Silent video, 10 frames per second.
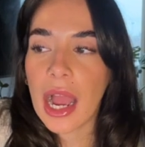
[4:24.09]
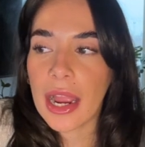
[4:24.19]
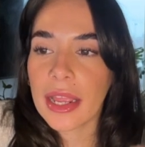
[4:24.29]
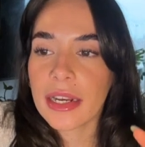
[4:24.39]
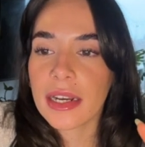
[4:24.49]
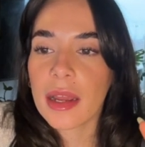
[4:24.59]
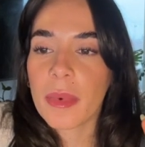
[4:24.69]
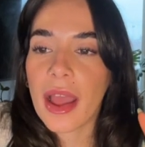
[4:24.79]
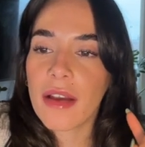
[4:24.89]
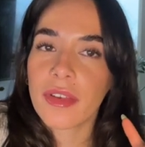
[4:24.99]
I ended up
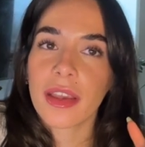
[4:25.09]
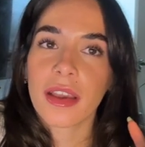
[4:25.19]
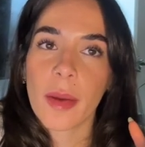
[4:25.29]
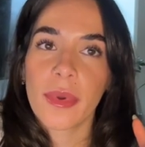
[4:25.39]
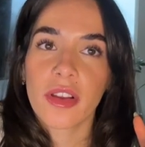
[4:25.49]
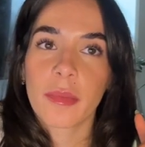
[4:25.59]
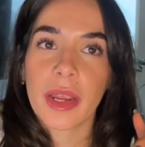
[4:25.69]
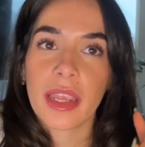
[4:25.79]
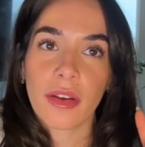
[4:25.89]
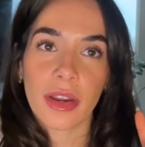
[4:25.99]
having a couple of my
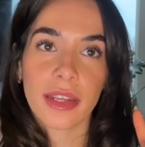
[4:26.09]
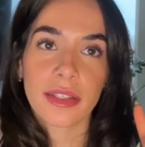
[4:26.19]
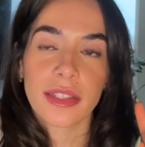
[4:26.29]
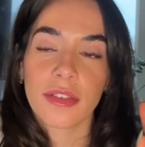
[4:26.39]
earrings